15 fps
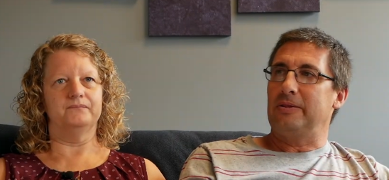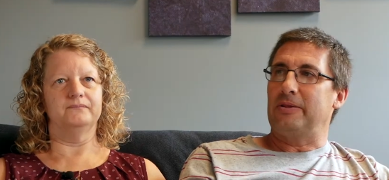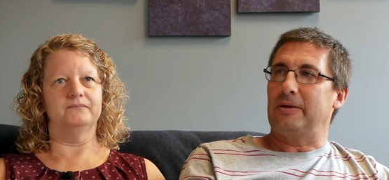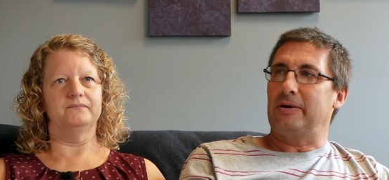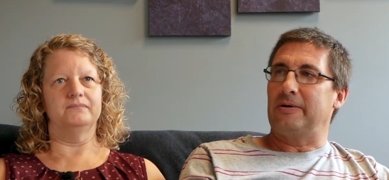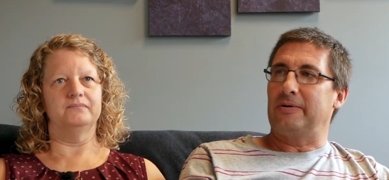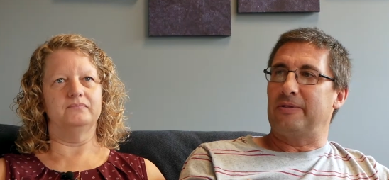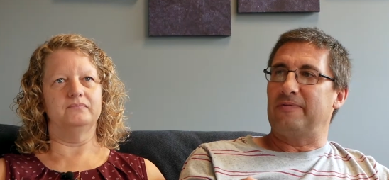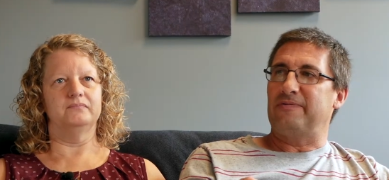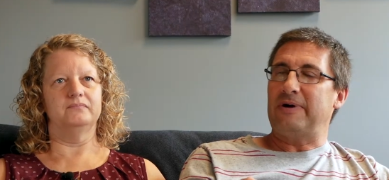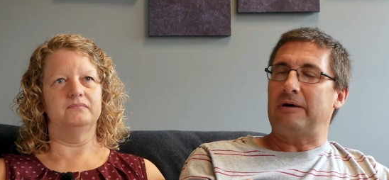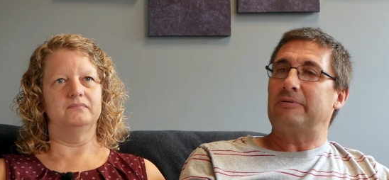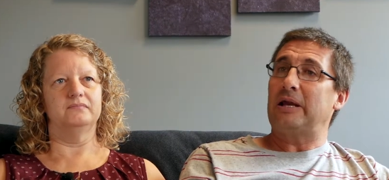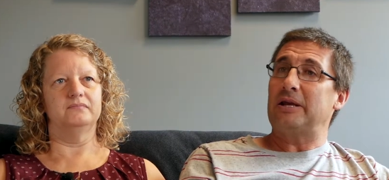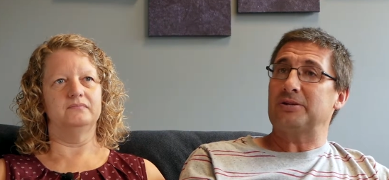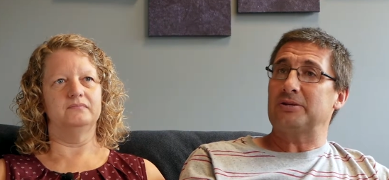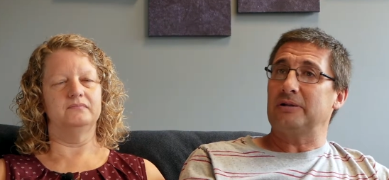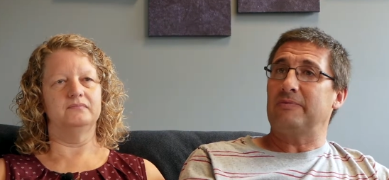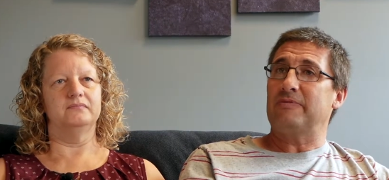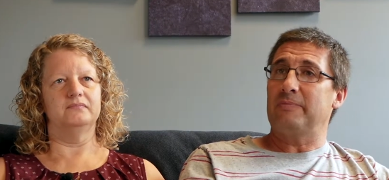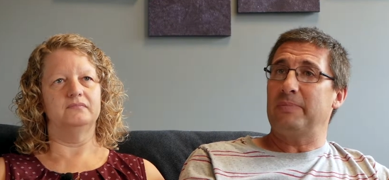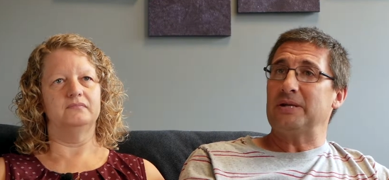Speaker 1: the, the foundation
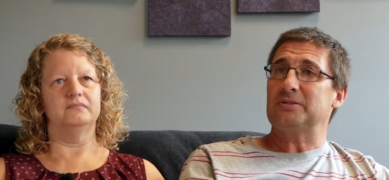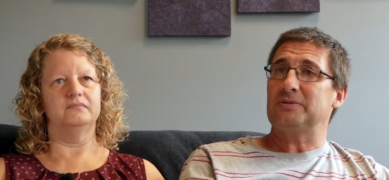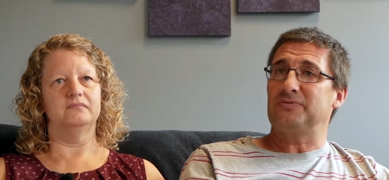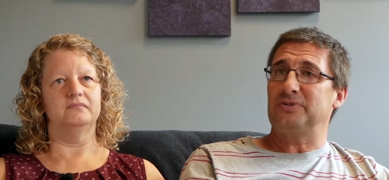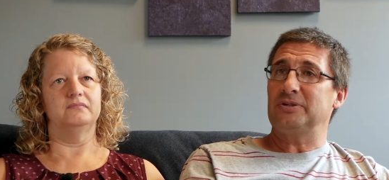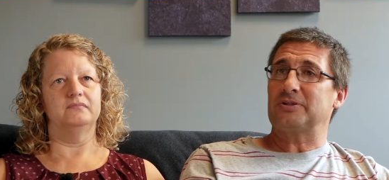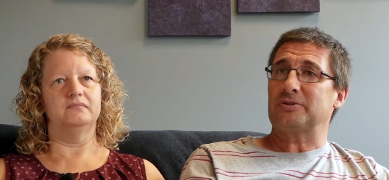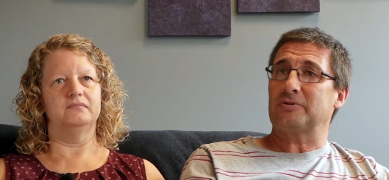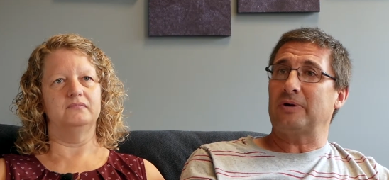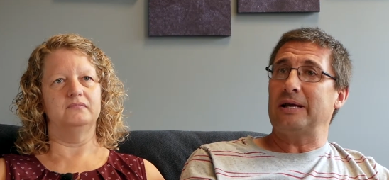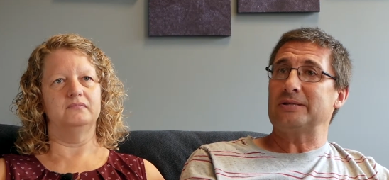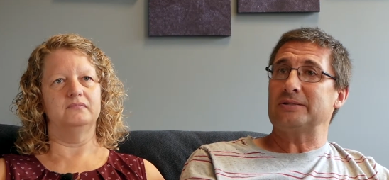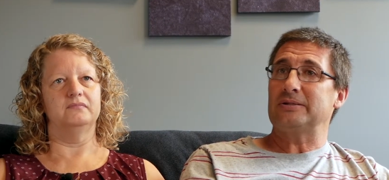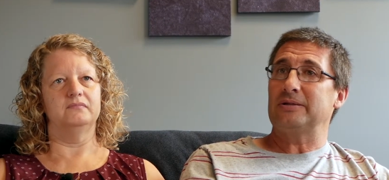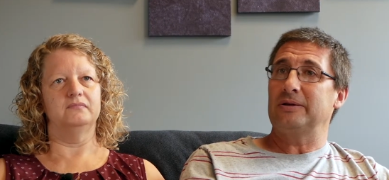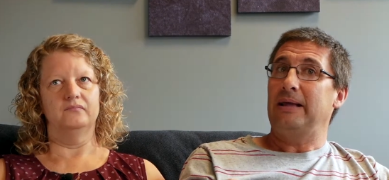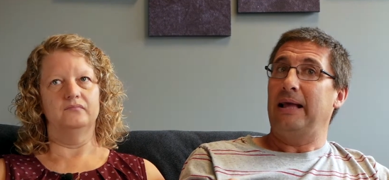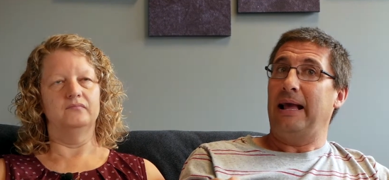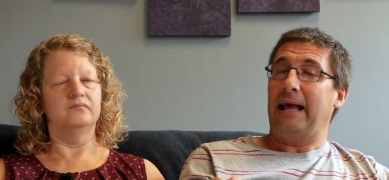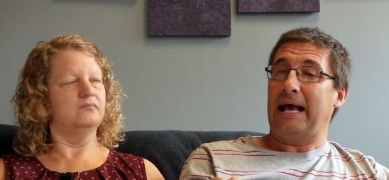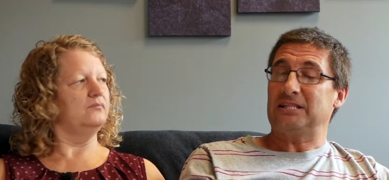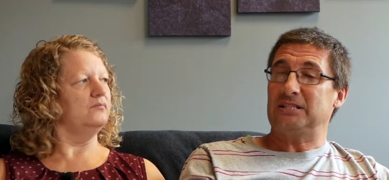of the message of Jesus Christ
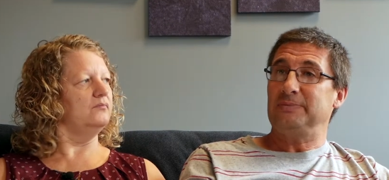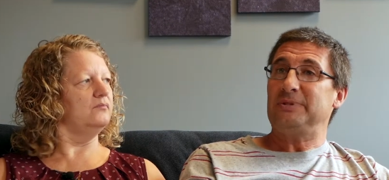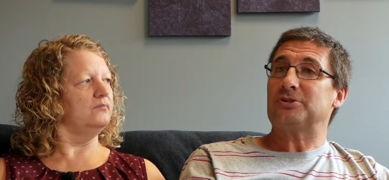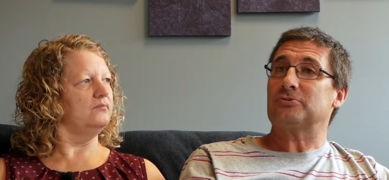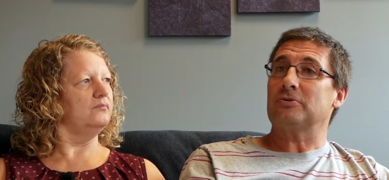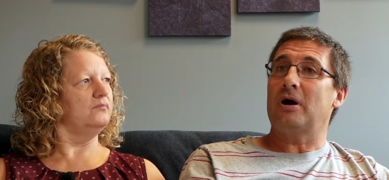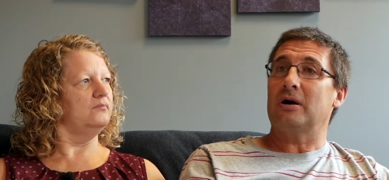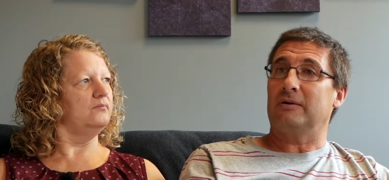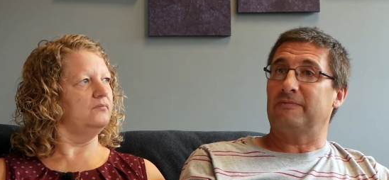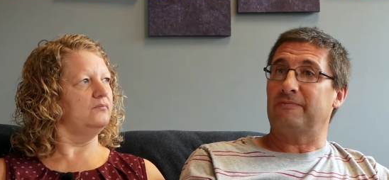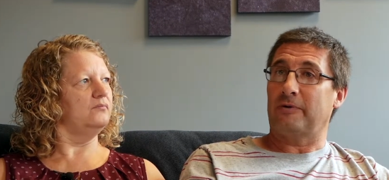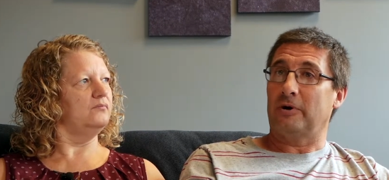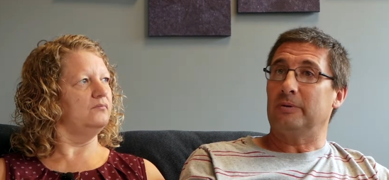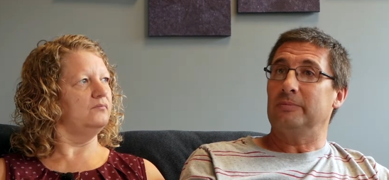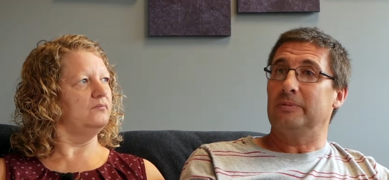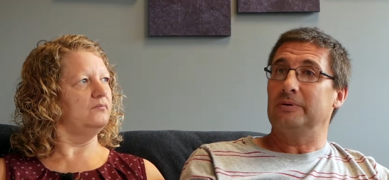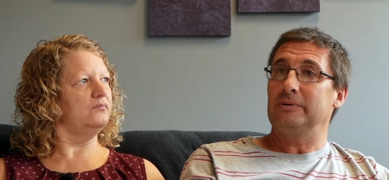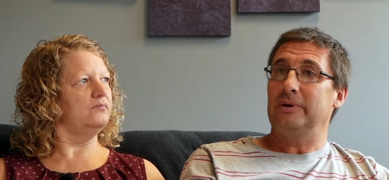has to be strong and firm.